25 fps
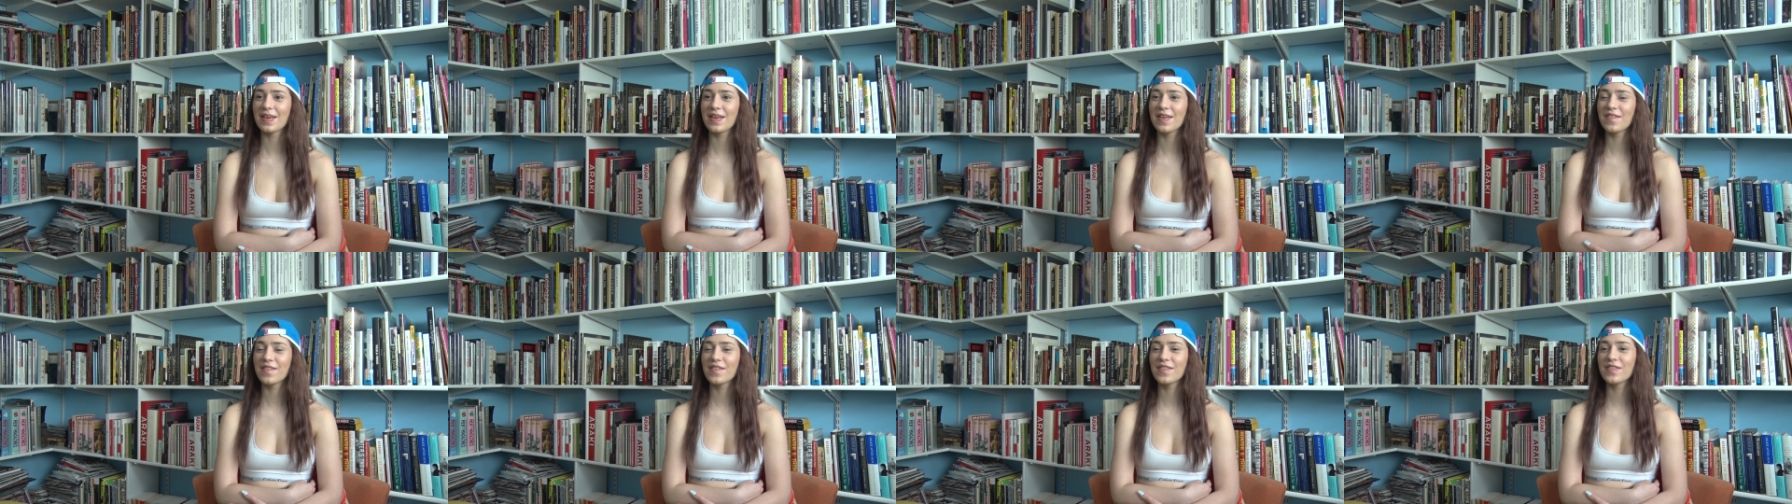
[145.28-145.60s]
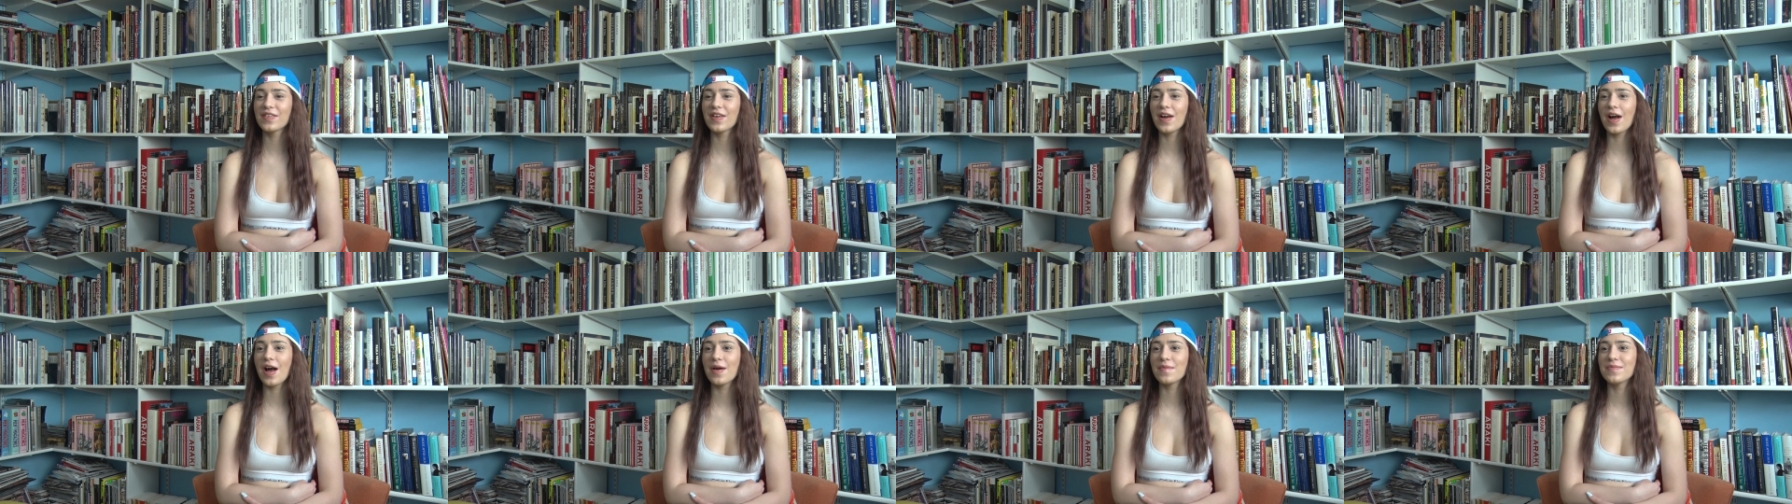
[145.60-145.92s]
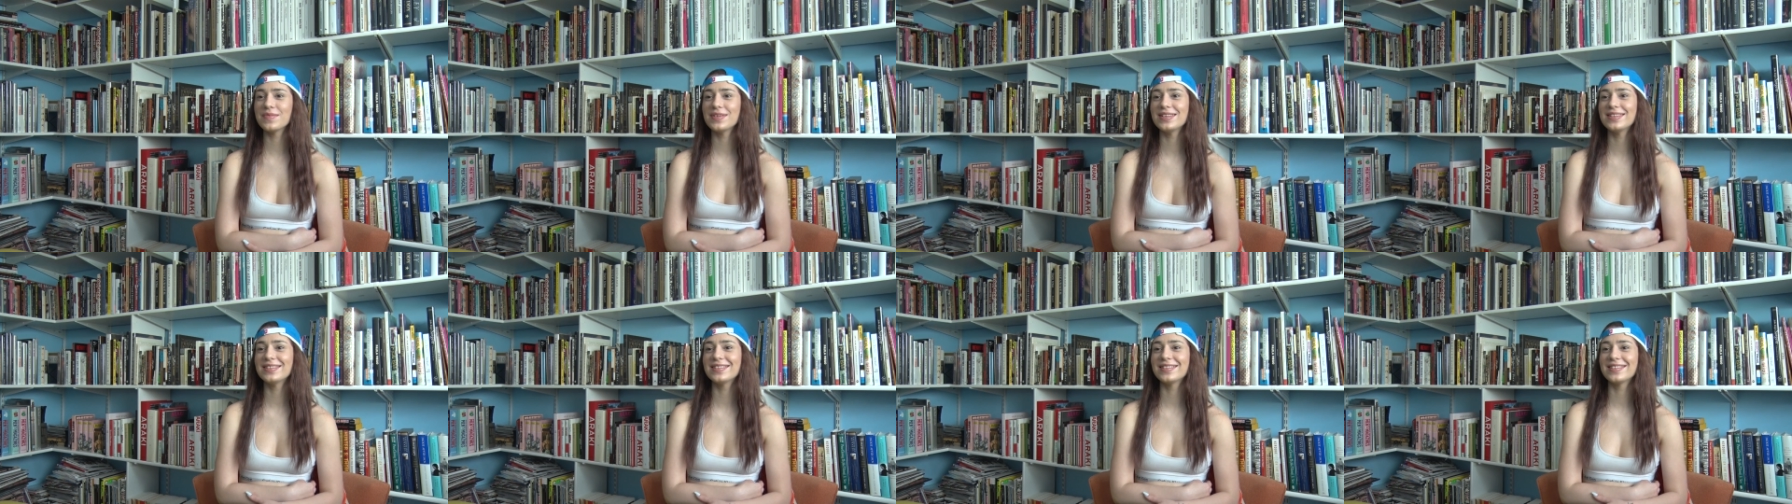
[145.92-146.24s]
My favorite
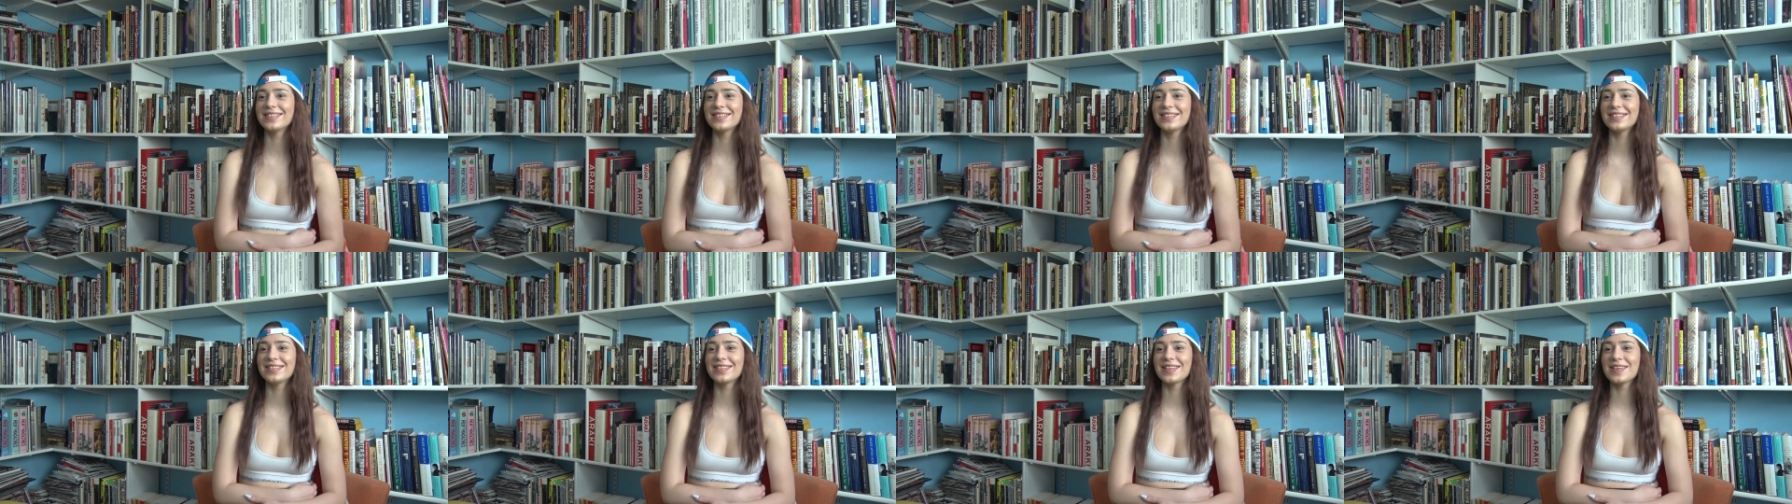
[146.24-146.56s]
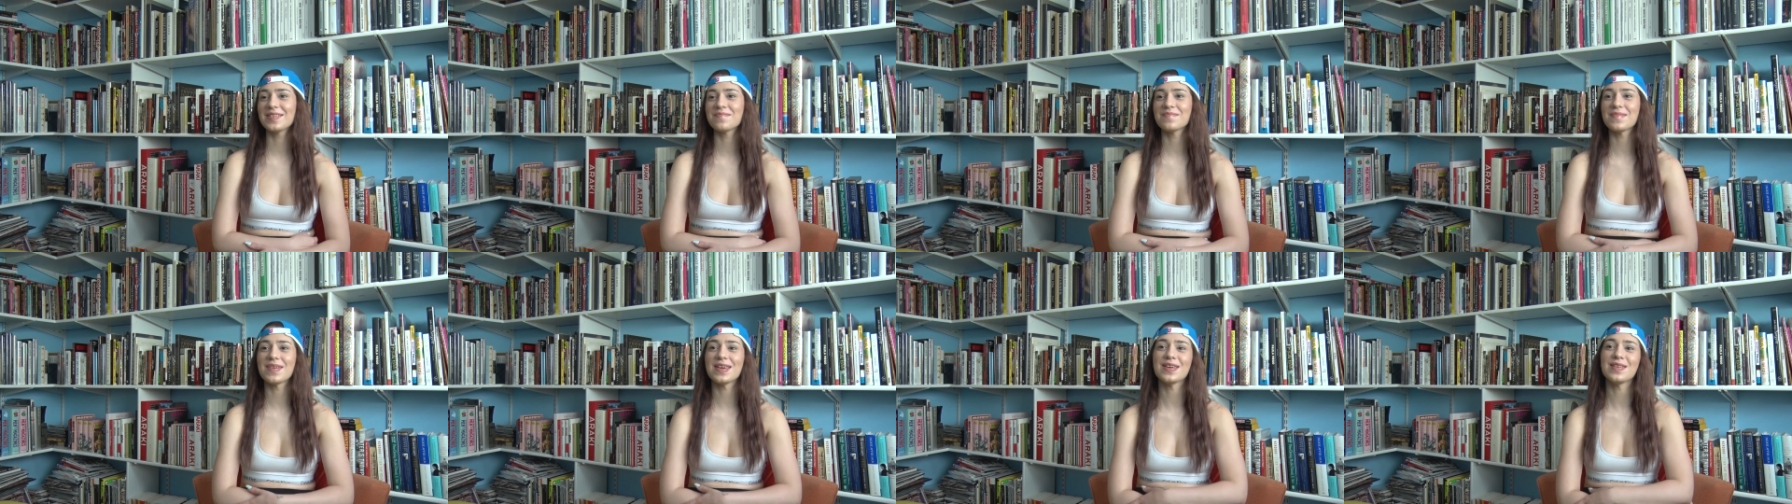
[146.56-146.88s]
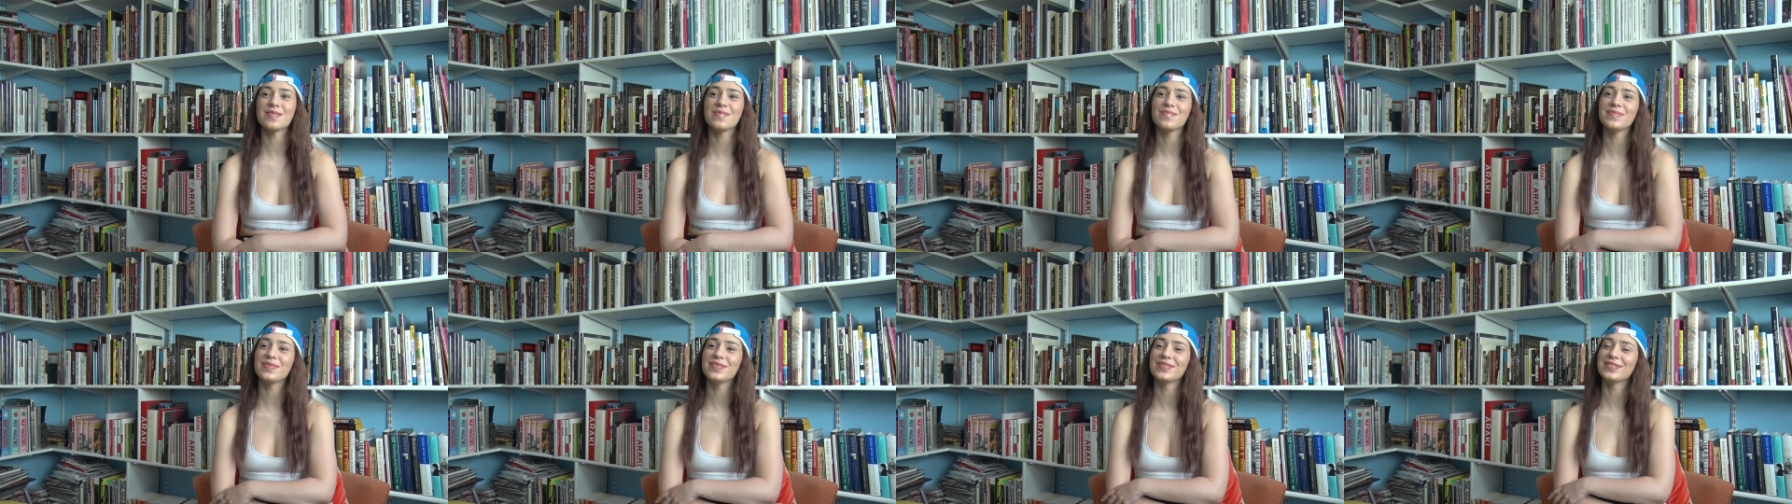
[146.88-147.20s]
hobbies are just like
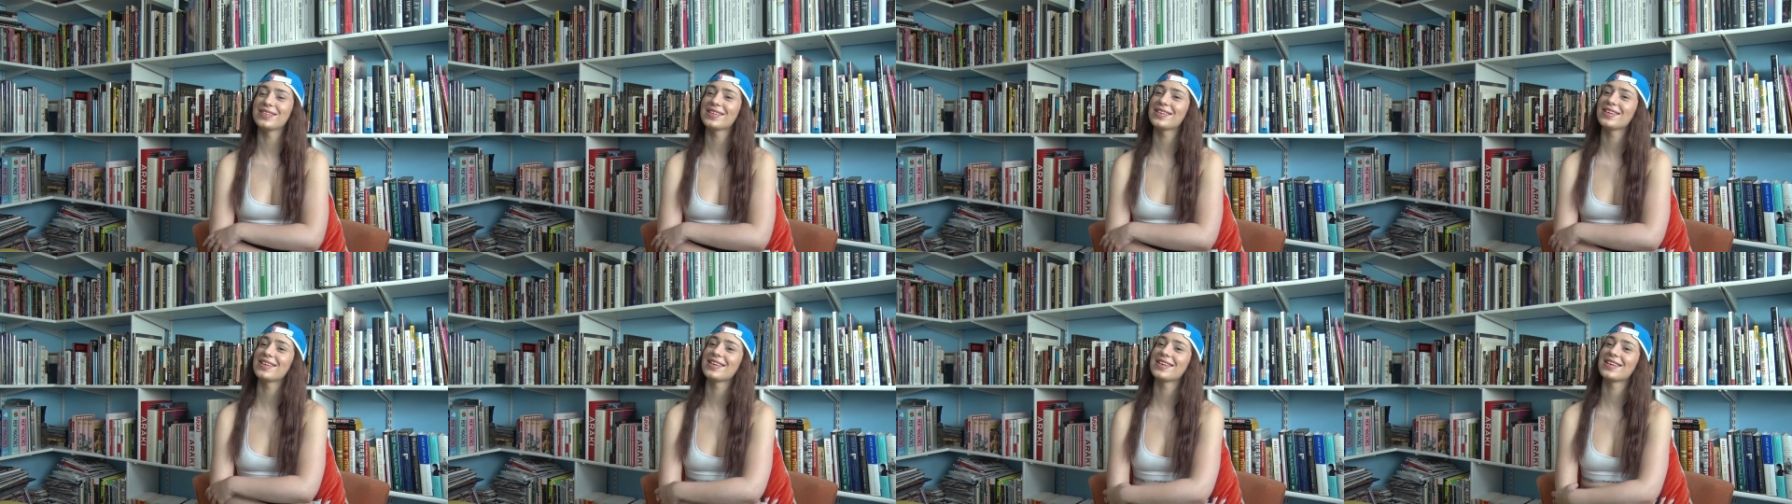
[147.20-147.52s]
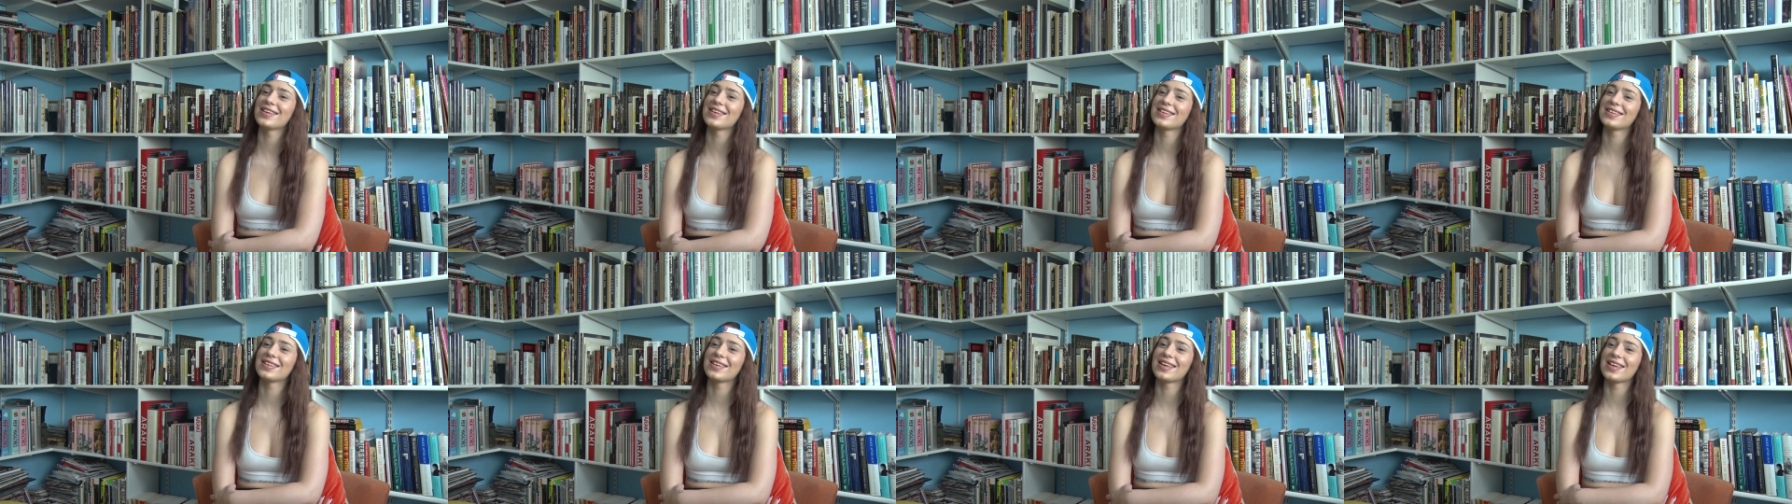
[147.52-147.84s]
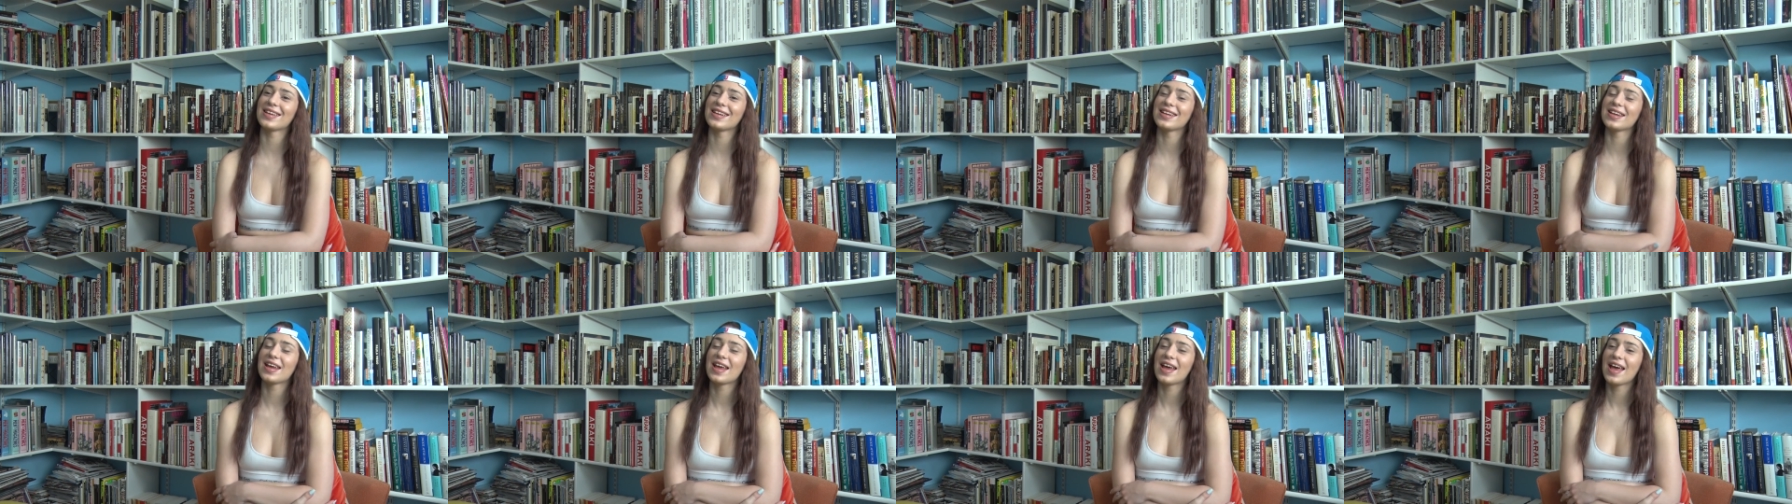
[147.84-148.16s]
making music
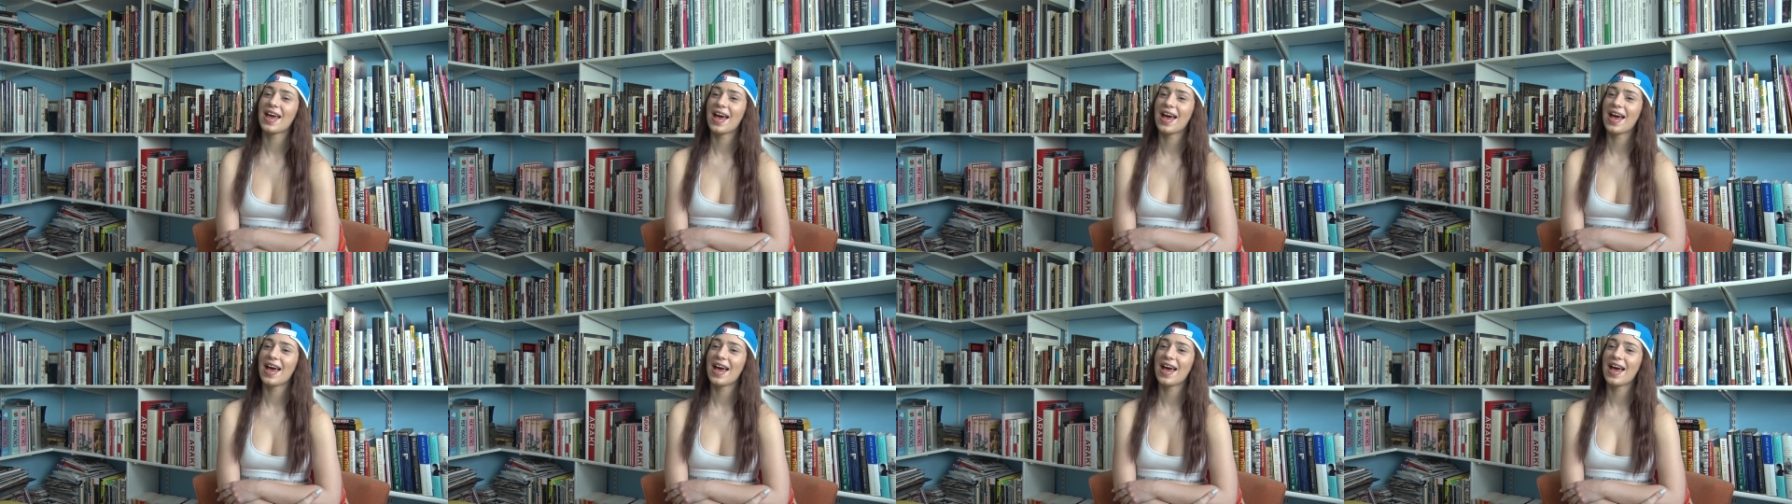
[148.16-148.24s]
and